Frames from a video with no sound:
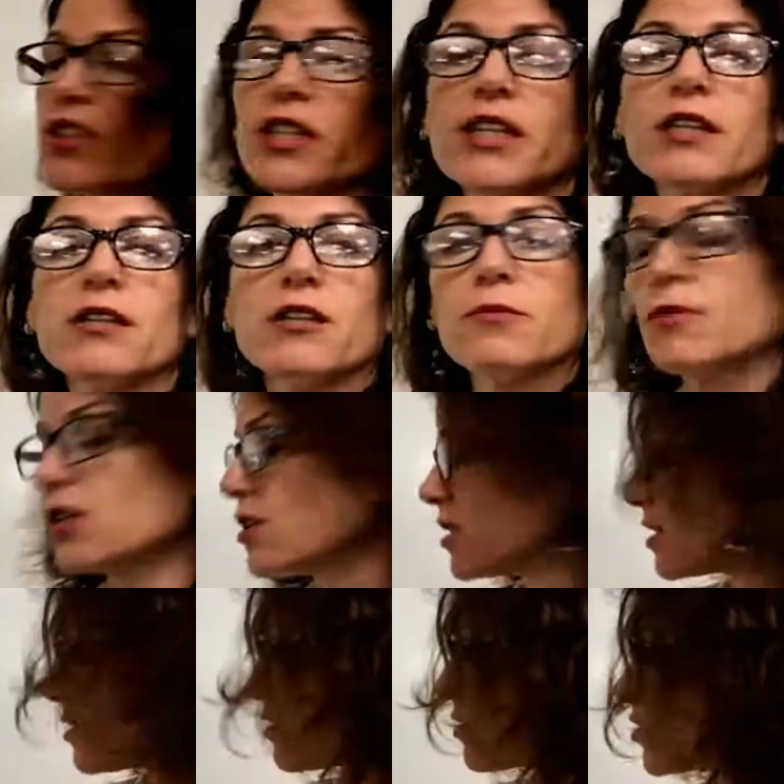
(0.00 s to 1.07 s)
here, because
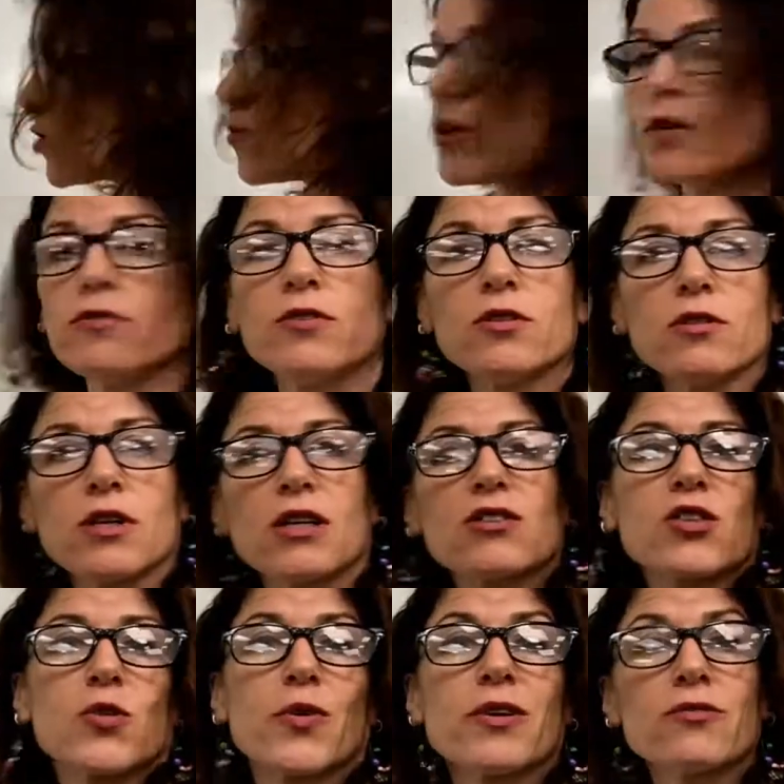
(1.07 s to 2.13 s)
this is a square root. A
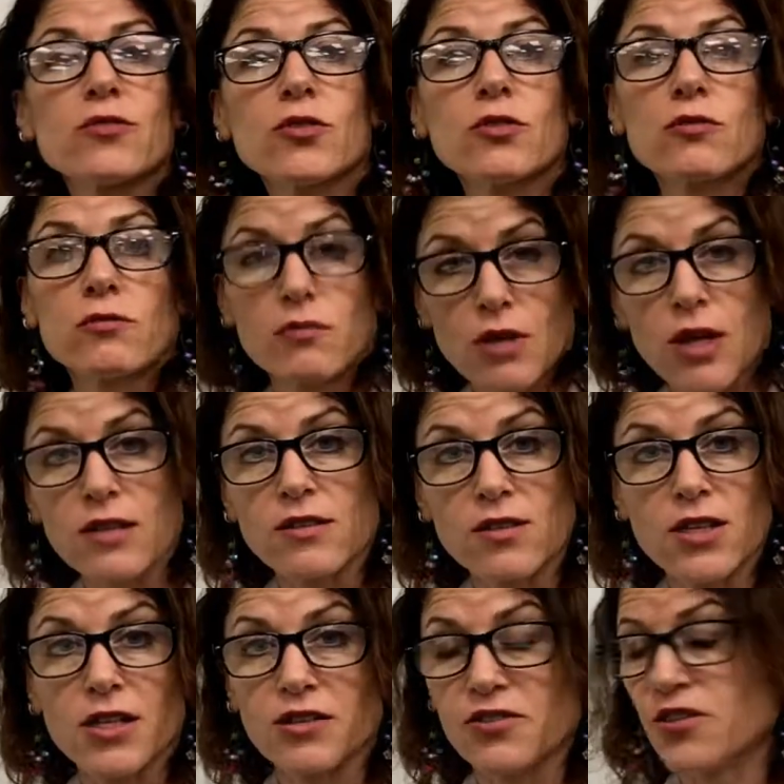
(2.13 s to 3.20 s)
square root cuts
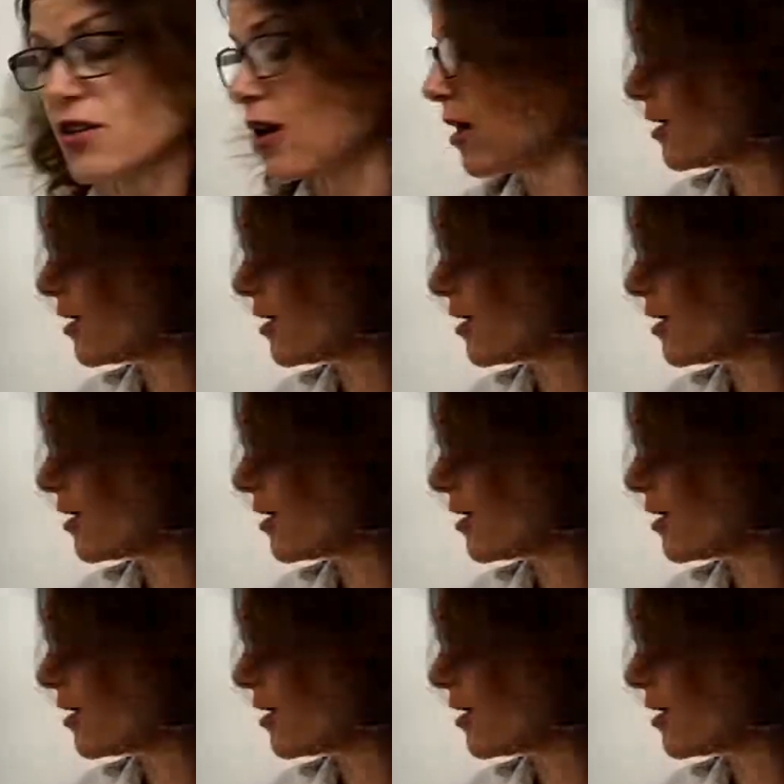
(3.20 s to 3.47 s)
things